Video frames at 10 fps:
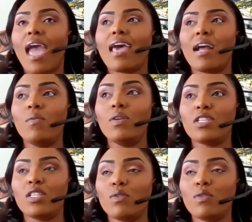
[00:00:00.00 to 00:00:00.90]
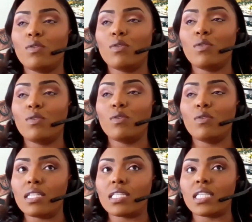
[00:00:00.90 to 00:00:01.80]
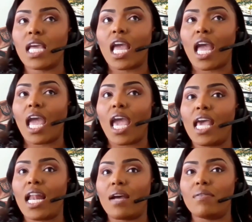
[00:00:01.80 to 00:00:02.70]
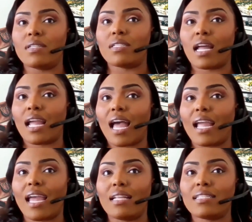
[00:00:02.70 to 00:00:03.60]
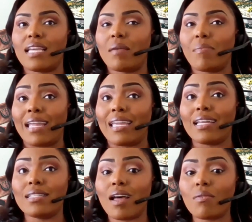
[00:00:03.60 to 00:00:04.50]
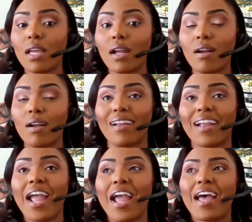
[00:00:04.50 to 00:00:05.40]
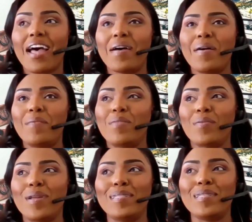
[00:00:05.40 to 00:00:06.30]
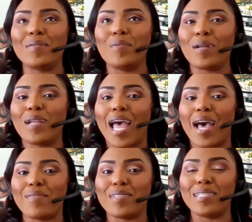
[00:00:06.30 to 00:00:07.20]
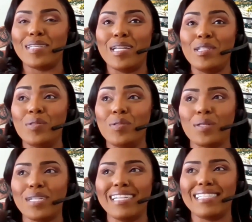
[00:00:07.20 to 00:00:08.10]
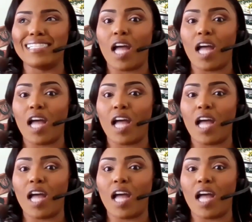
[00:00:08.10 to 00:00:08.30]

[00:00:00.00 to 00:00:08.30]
And I went to the recruiting events, and I was like, I can't take my kids out there. The racism we're going to have to endure is